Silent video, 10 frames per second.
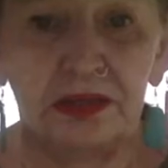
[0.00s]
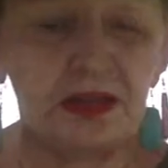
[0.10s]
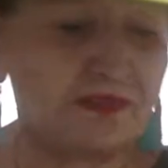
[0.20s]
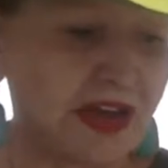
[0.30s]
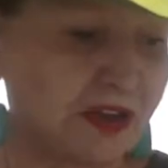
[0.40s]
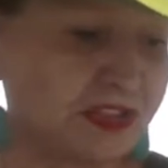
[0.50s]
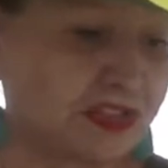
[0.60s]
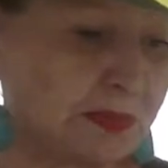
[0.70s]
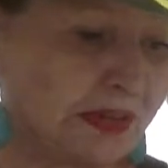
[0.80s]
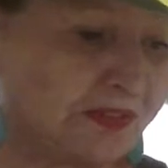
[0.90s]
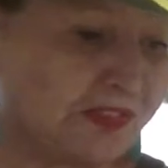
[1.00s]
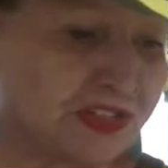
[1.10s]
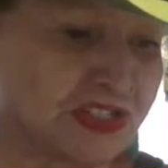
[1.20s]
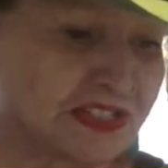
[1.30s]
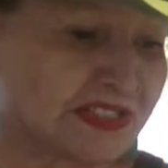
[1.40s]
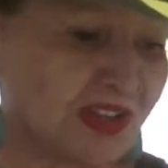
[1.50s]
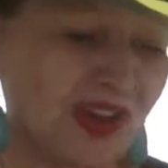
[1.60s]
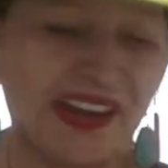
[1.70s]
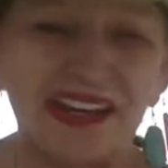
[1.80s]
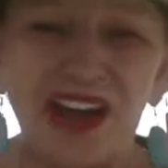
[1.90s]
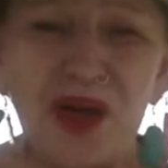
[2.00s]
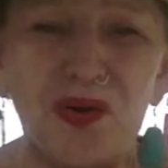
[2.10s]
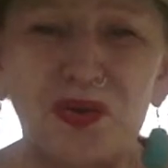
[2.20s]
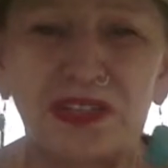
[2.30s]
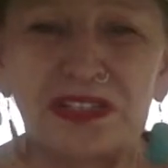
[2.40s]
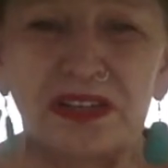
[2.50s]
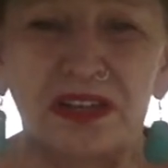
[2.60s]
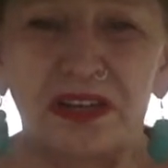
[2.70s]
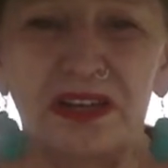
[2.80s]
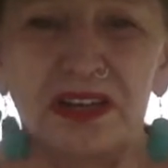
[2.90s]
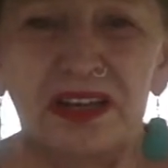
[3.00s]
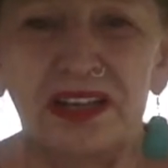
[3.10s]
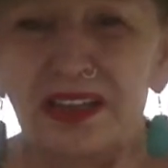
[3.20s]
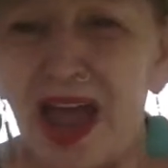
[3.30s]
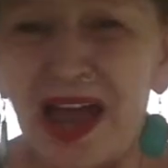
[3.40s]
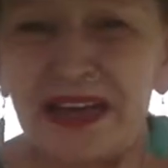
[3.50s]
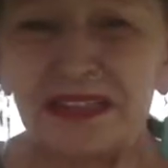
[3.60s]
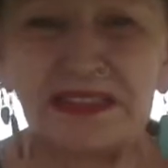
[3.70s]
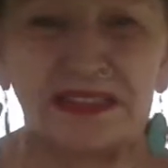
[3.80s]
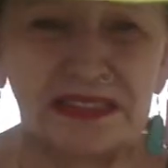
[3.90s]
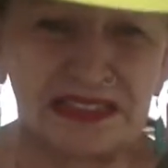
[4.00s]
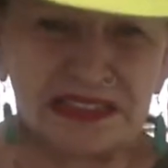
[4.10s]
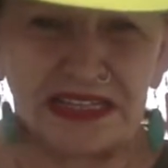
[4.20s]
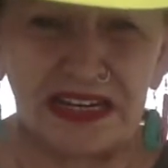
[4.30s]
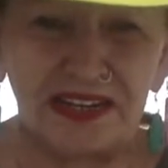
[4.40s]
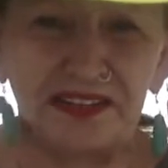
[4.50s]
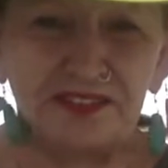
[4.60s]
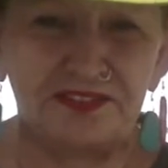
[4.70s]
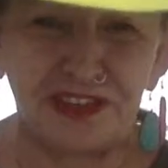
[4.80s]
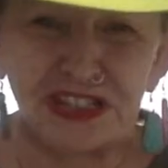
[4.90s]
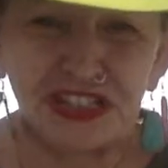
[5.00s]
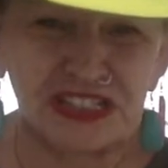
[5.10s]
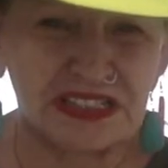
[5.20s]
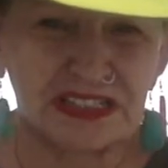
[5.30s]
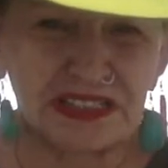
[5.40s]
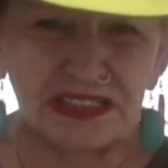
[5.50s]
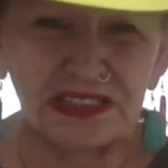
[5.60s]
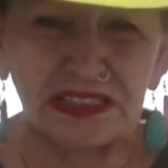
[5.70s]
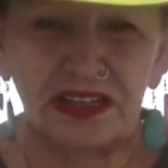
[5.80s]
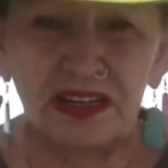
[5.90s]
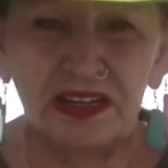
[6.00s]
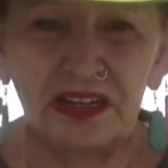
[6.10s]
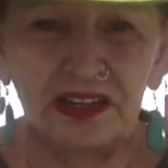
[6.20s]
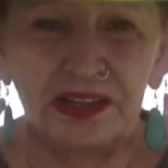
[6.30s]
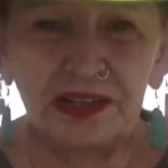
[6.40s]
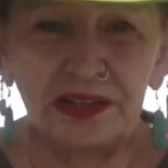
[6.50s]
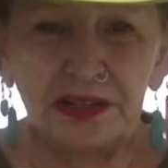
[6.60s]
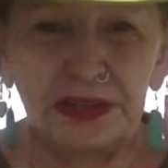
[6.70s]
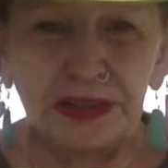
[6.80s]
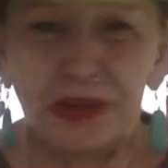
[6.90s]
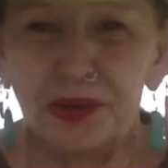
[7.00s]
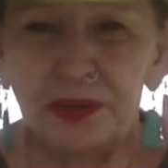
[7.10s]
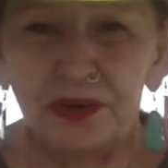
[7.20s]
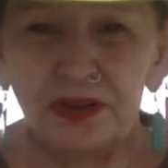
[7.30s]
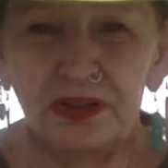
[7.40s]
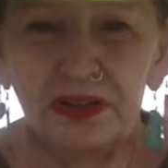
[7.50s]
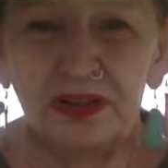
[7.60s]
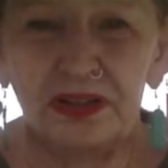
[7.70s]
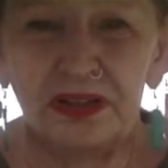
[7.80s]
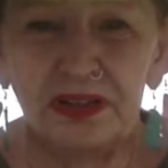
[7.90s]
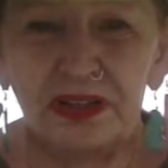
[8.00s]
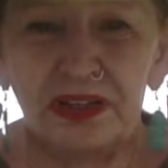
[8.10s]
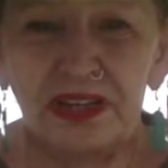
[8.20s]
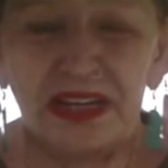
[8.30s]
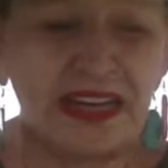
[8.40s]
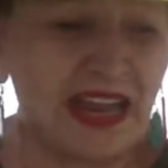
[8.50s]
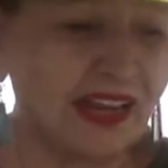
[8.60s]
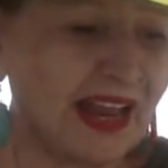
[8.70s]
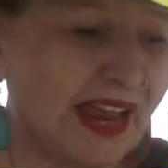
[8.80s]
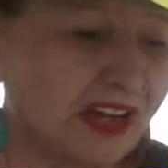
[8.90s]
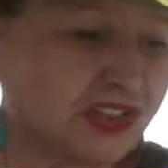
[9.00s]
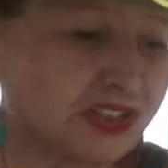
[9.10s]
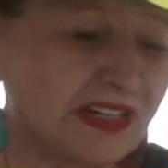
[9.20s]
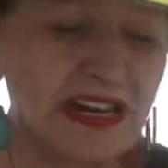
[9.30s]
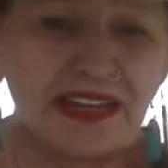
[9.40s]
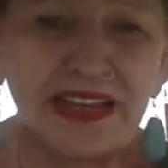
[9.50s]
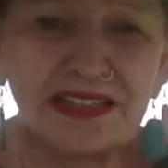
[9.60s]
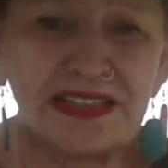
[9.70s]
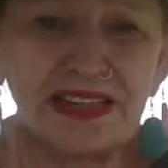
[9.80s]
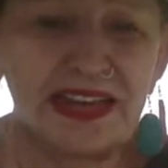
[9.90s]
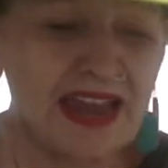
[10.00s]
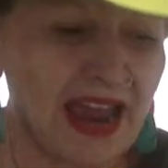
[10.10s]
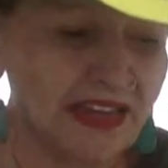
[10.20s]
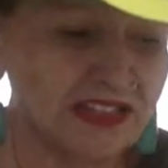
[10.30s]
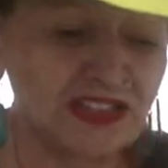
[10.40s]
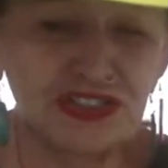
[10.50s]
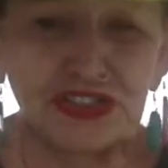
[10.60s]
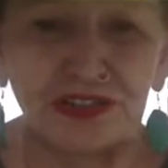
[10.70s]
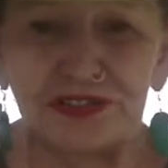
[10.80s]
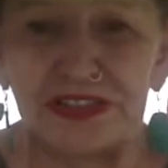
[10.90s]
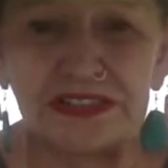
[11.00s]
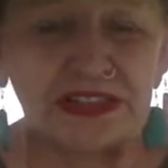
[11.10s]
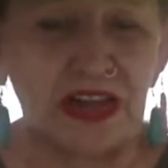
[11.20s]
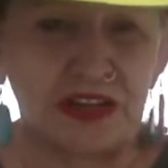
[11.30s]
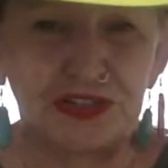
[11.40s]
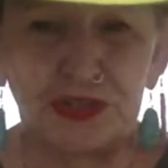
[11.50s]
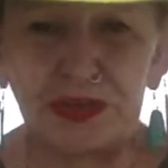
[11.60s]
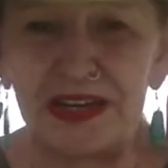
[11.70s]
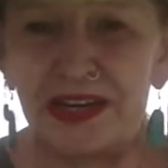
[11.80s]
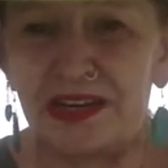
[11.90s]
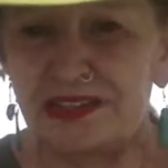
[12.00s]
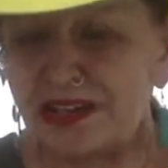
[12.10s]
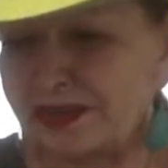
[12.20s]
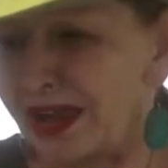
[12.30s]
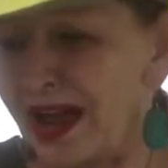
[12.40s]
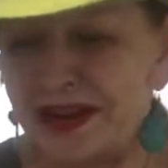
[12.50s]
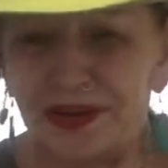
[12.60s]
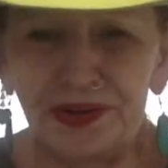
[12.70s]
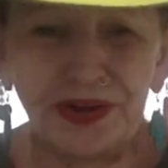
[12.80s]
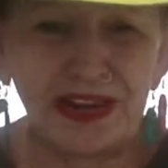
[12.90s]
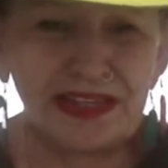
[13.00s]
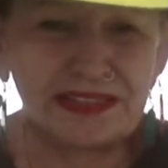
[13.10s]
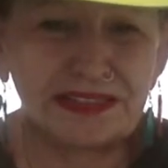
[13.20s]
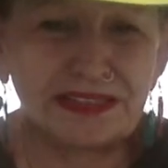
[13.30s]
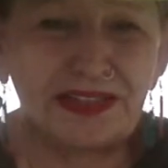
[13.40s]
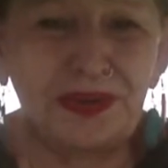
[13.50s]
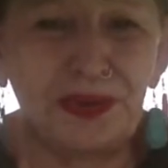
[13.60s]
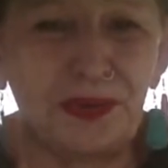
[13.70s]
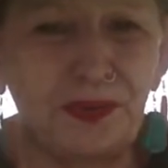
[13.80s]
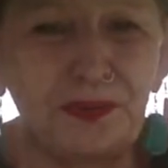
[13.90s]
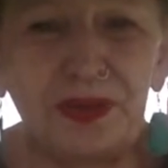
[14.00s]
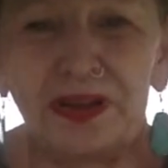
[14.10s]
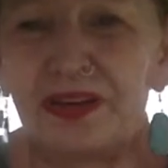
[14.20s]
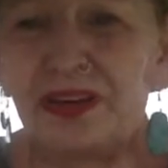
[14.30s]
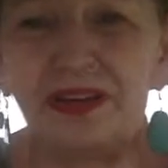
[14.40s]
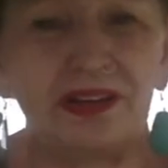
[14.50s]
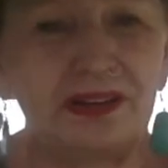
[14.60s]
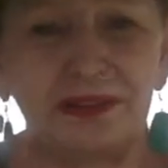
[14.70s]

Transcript: He vows to be vicious. So he knows lies, deceit, viciousness, you know. He can't actually, he doesn't, he hasn't served his country. He's a liar. He's a, you know, eh.